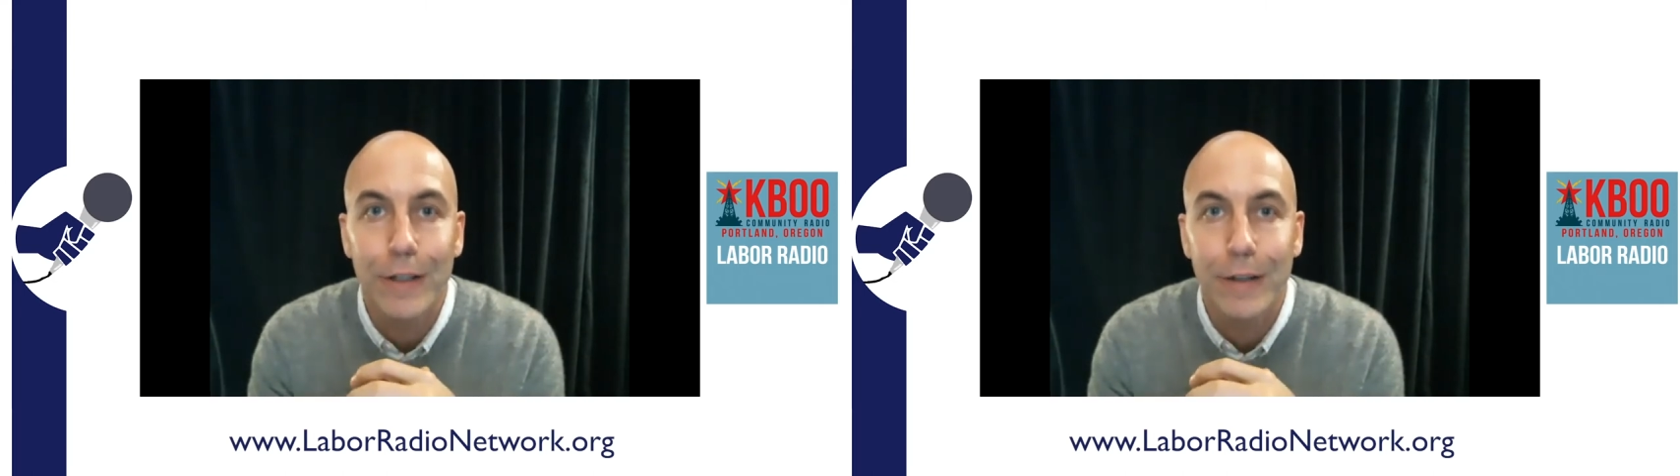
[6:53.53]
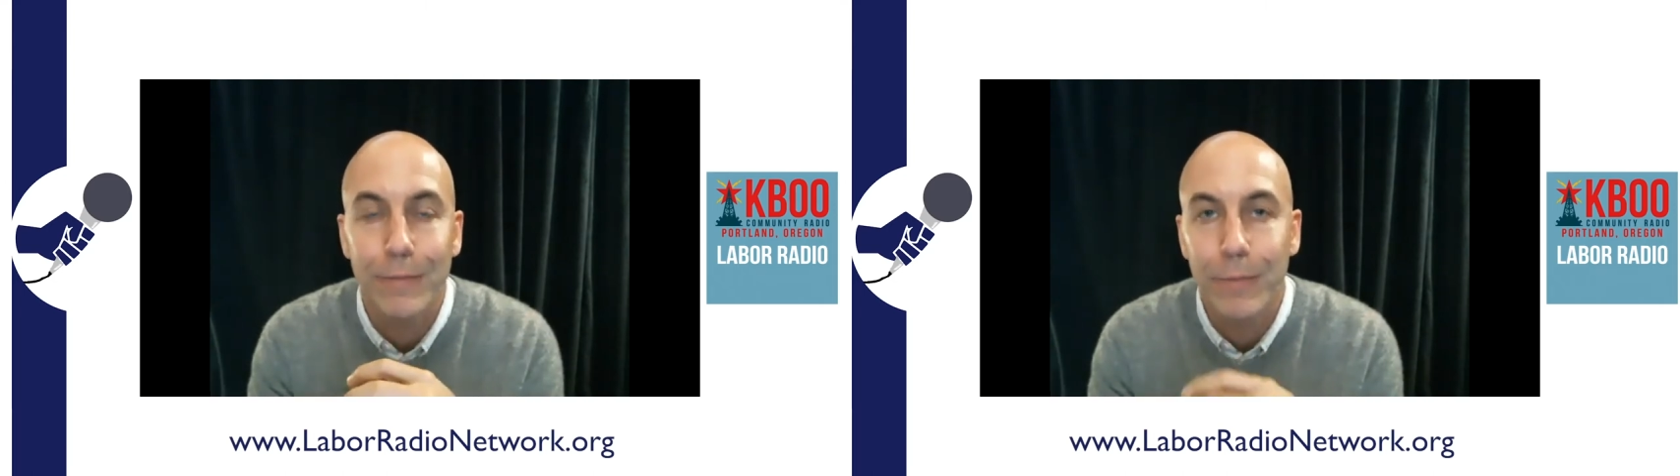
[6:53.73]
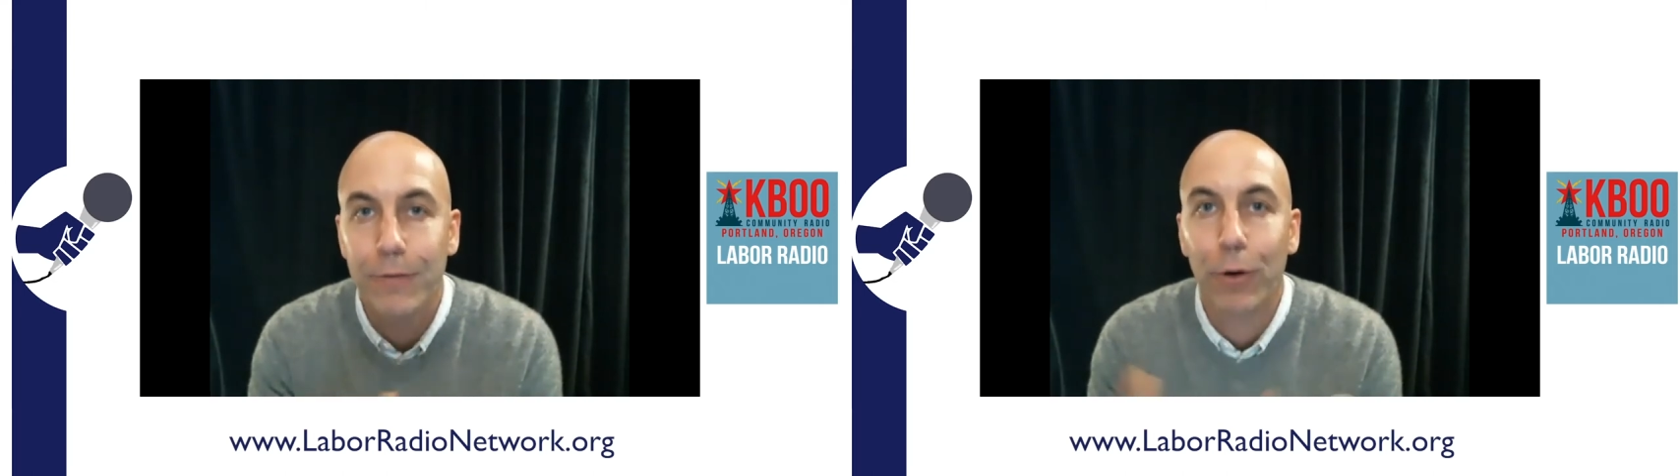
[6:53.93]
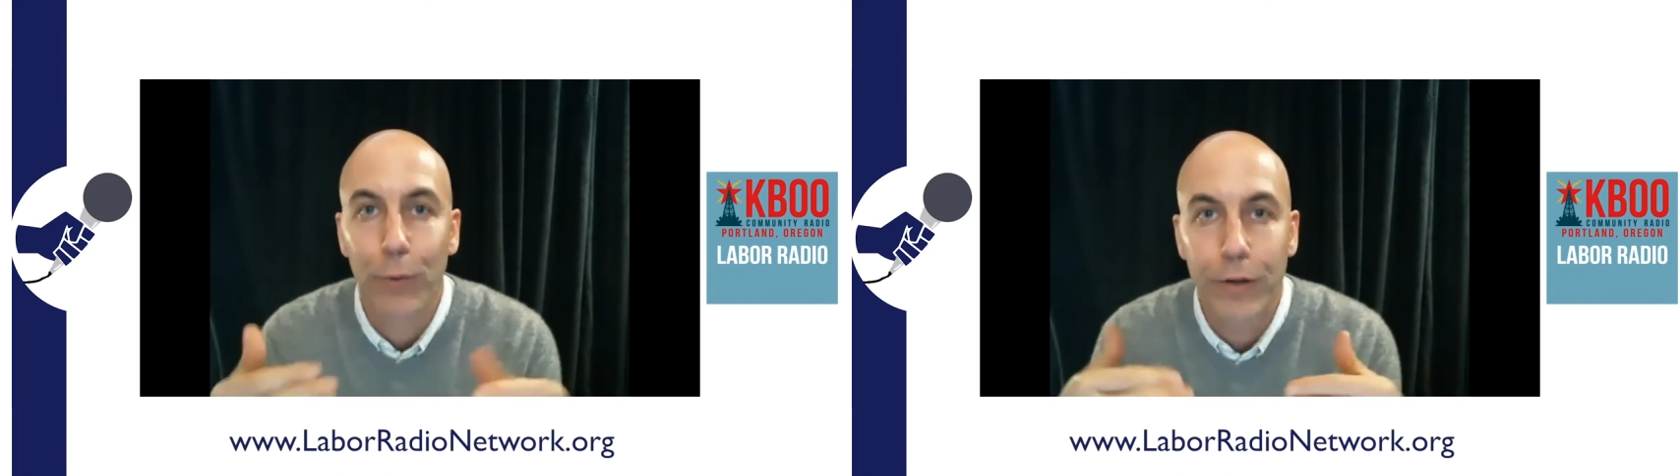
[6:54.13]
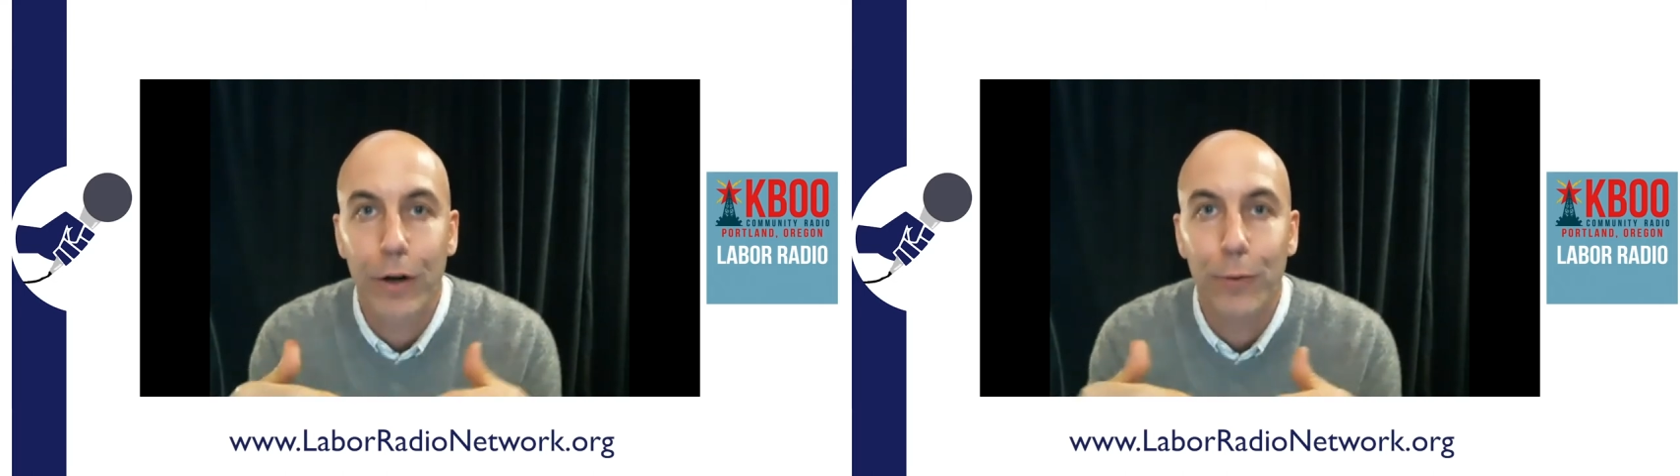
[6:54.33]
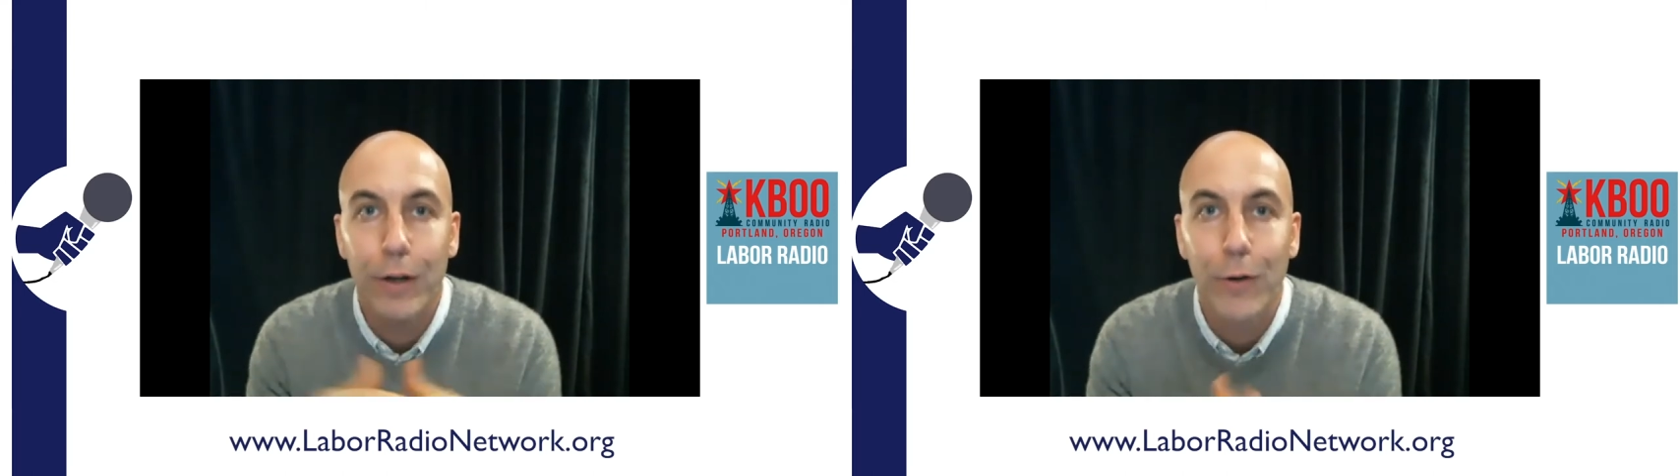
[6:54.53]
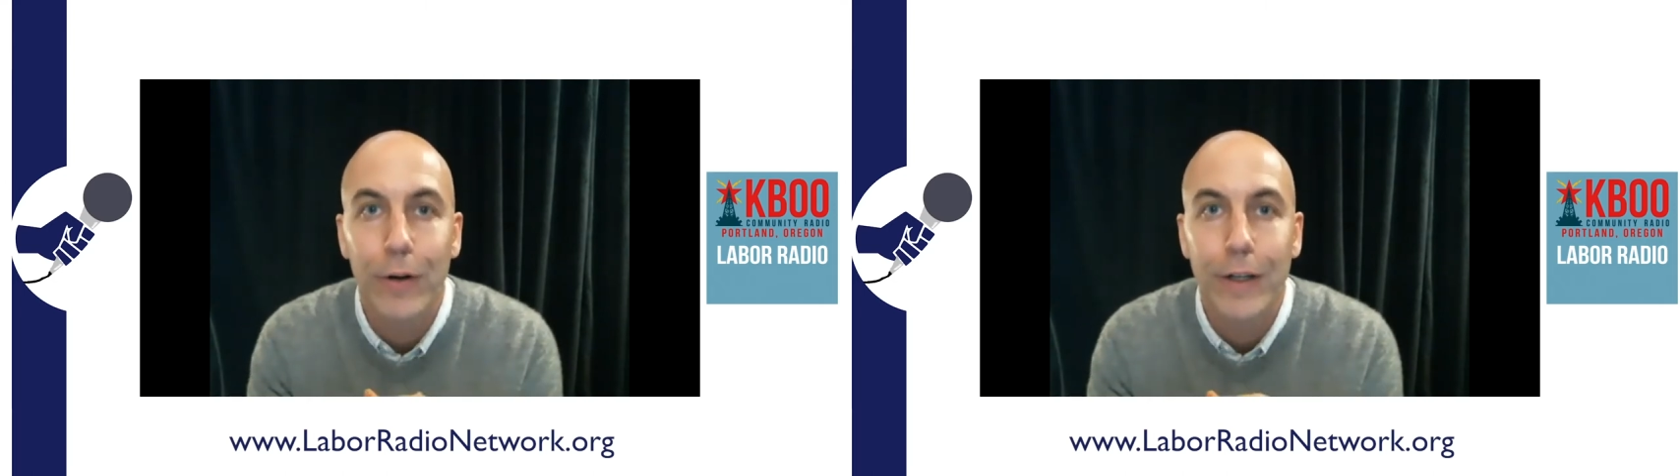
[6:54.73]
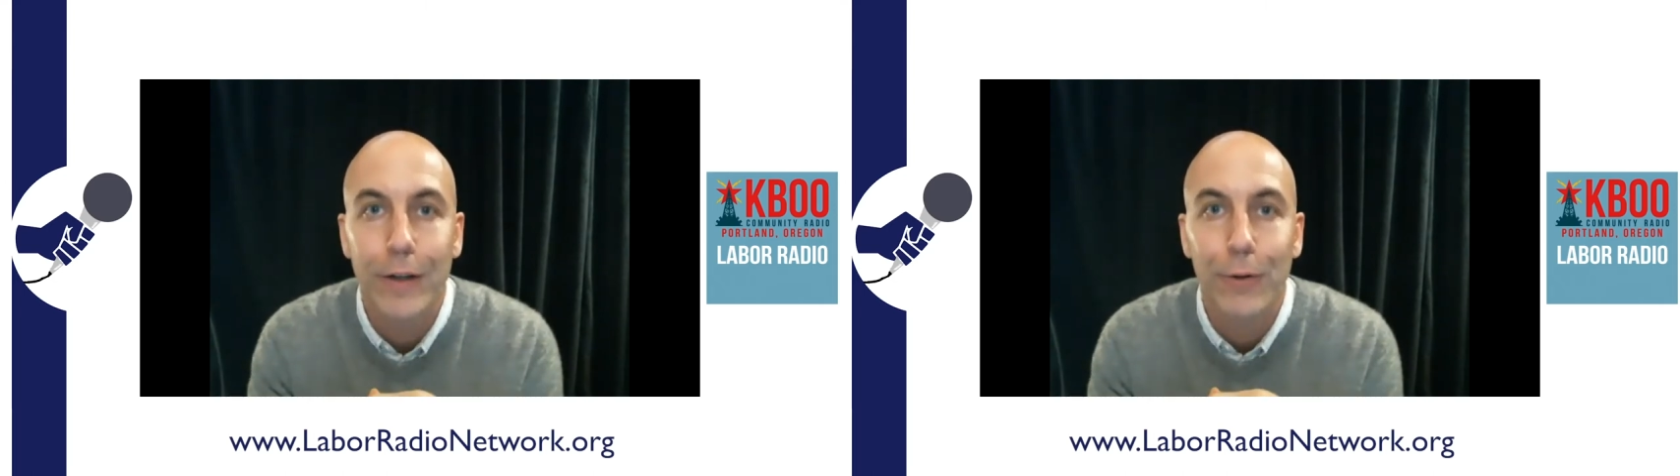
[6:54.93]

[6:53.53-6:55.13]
And before we started recording,